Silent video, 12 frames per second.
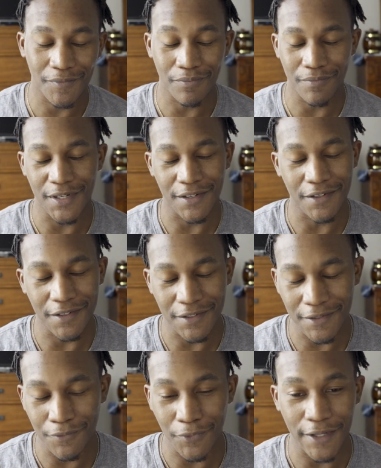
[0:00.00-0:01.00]

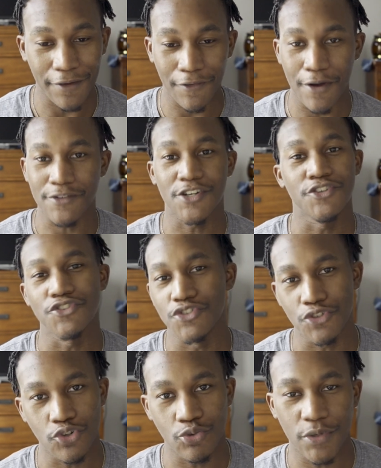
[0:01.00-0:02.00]
whenever I was on
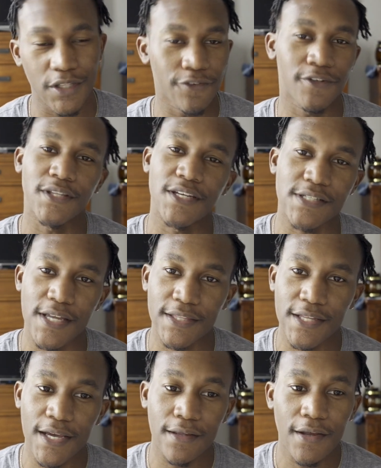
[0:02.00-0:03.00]
Zoom and different things like
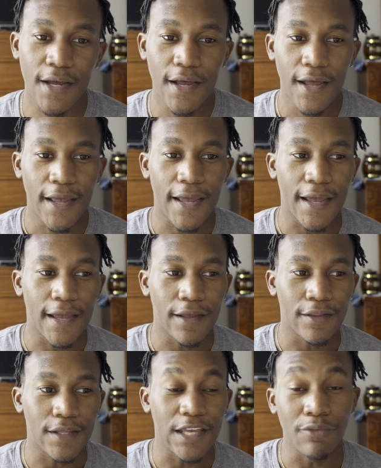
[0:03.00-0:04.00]
that.
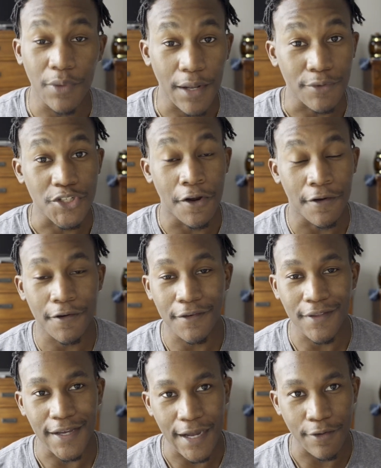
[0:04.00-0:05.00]
And even when I would
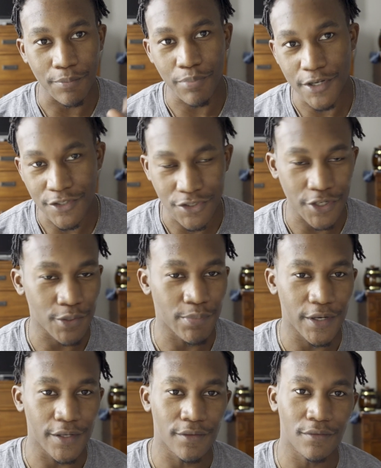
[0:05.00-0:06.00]
turn, like I would press the shutter
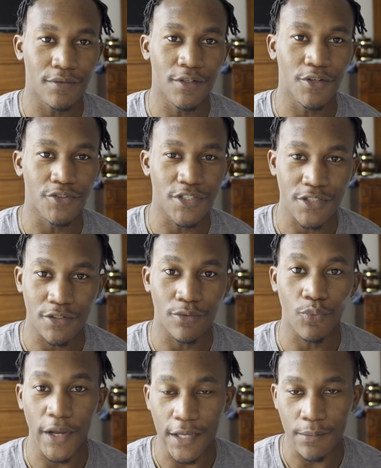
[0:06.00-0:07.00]
button, just to
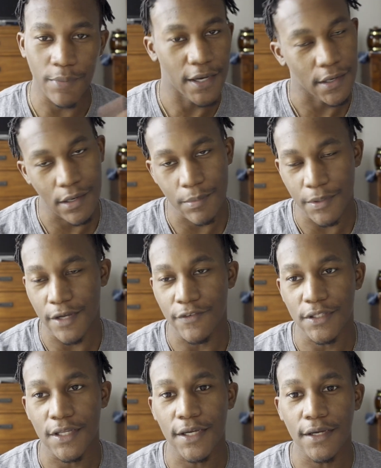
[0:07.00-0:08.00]
wake it back up and
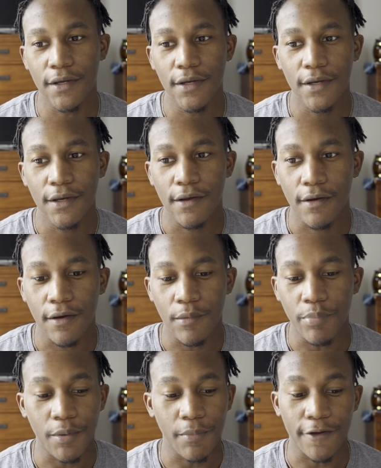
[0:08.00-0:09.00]
everything,
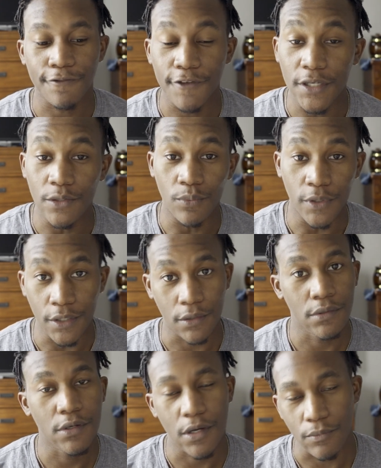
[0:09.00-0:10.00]
but my feed
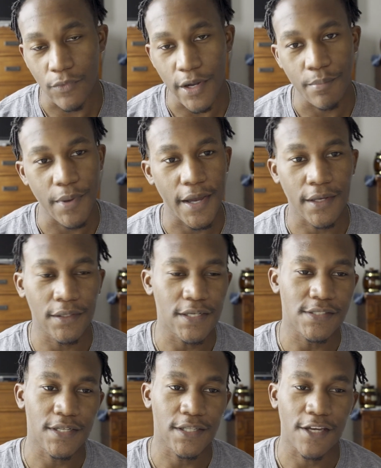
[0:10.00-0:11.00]
wouldn't come right back and
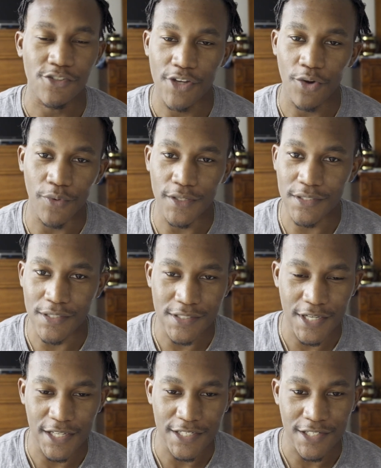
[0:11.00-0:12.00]
things like that. So I went to the
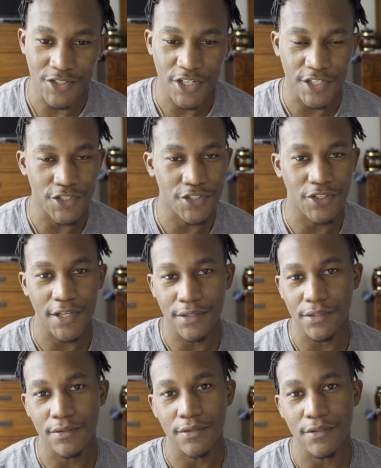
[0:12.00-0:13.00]
settings to change it so
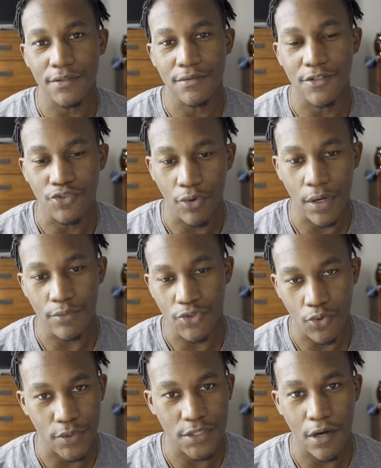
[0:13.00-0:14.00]
that the screen was
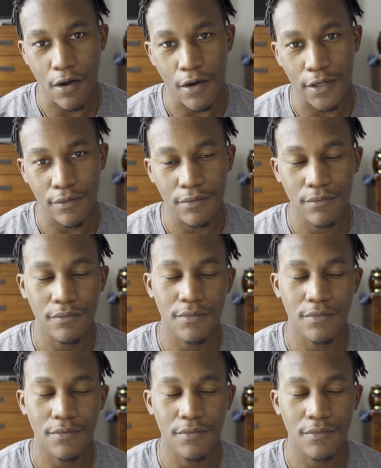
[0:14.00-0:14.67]
always on,